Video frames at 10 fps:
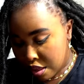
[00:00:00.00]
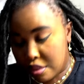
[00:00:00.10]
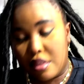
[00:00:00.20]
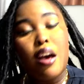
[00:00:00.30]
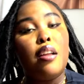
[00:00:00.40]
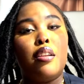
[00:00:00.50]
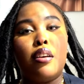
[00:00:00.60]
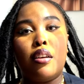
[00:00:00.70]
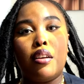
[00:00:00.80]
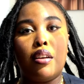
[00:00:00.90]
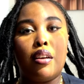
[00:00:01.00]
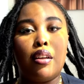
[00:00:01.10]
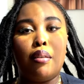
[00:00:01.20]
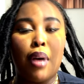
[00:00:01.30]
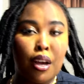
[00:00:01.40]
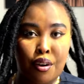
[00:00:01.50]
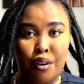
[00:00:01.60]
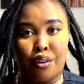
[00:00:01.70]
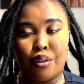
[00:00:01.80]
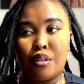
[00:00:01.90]
than my
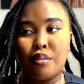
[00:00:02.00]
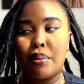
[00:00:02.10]
career goals,